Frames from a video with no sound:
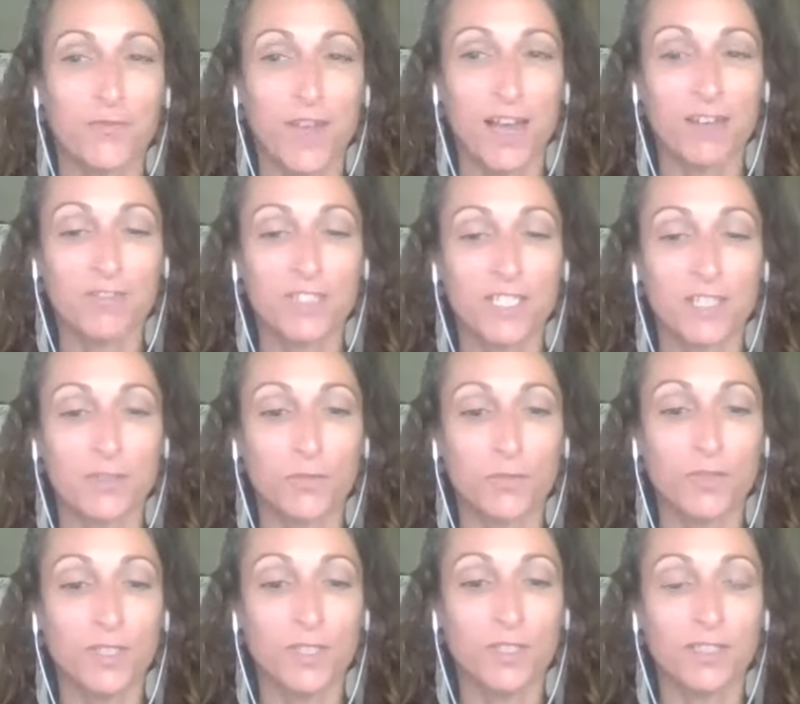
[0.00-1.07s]
found it
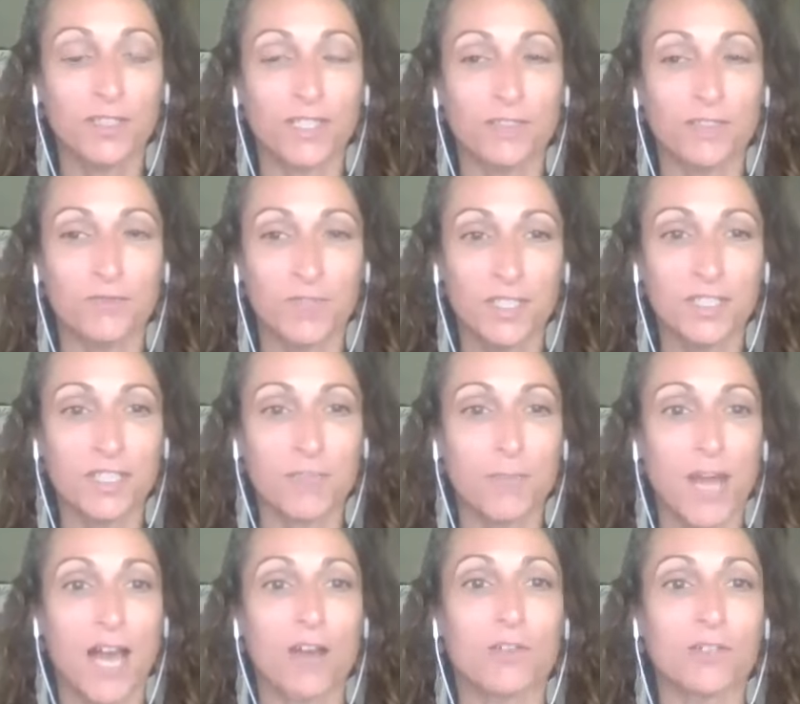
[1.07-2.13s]
really, really
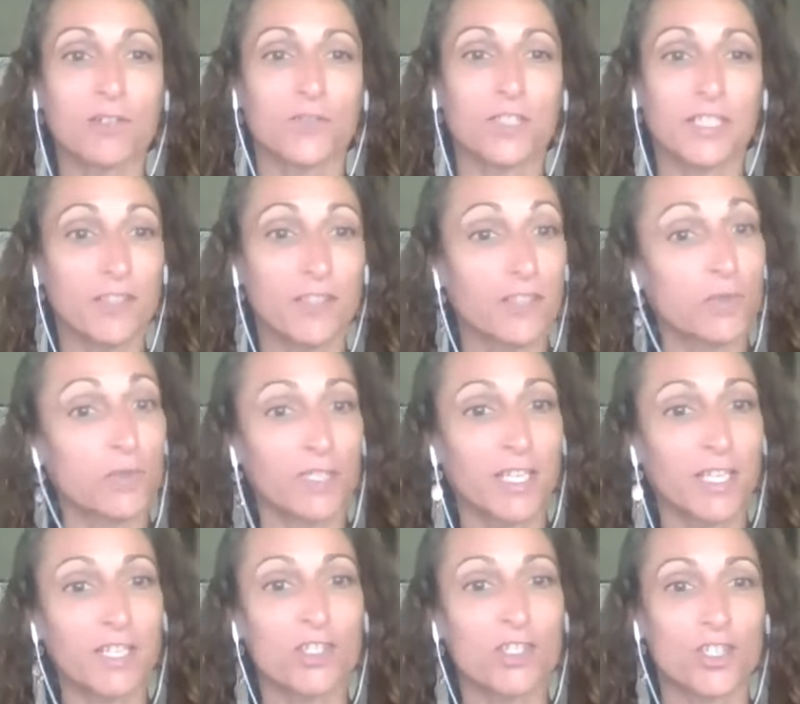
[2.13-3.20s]
powerful in their
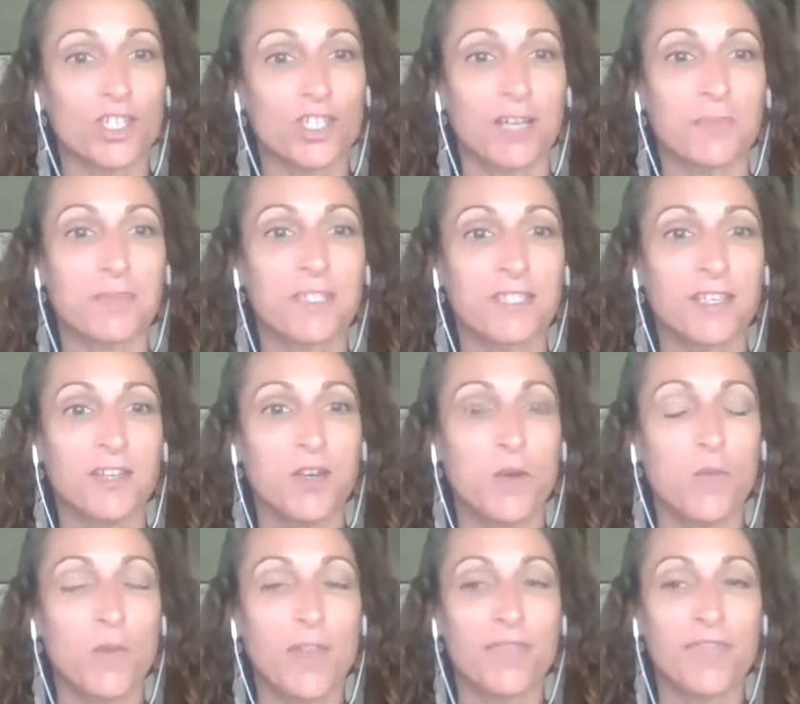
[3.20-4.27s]
relationships when